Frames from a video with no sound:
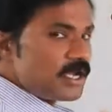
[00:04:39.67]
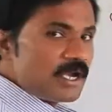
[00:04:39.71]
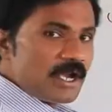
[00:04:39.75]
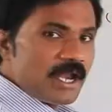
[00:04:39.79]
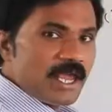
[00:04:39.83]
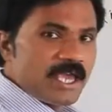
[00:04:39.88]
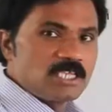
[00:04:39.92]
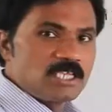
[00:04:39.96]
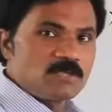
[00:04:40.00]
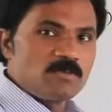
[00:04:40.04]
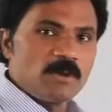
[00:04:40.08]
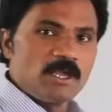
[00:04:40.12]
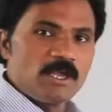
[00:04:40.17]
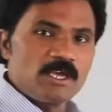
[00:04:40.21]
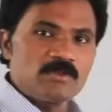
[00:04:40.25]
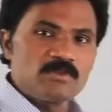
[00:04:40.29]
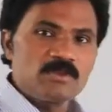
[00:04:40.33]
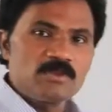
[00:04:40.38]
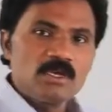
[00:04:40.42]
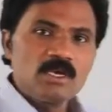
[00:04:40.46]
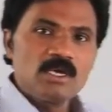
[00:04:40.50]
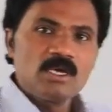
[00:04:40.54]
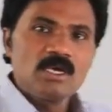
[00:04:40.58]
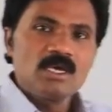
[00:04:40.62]
takes
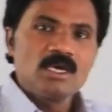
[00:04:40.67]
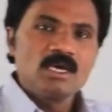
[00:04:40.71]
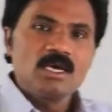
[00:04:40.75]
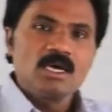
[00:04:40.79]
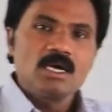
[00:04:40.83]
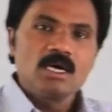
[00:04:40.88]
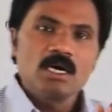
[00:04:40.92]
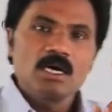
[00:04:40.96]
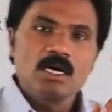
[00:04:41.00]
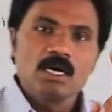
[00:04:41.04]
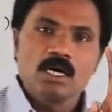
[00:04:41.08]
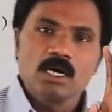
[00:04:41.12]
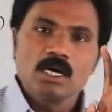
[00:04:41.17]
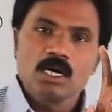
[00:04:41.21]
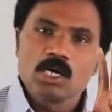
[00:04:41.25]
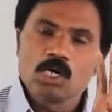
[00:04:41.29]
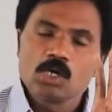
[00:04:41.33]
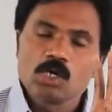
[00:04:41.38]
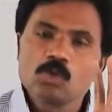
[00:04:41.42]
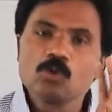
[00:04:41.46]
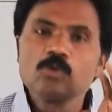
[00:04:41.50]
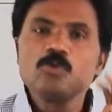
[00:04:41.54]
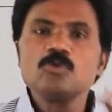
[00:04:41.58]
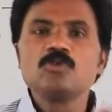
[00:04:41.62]
place
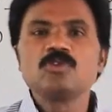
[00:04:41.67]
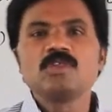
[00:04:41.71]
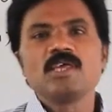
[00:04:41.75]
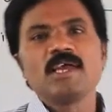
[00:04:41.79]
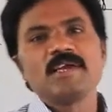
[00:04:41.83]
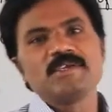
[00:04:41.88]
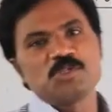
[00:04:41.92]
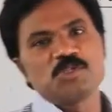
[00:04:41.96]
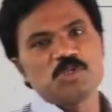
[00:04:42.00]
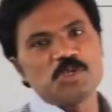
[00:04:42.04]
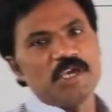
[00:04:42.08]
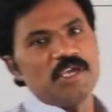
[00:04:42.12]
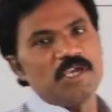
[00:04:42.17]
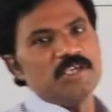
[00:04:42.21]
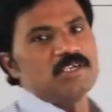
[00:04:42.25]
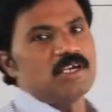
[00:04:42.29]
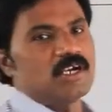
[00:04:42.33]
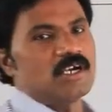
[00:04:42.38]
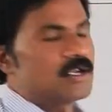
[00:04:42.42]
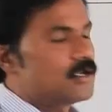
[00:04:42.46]
2 cell stage and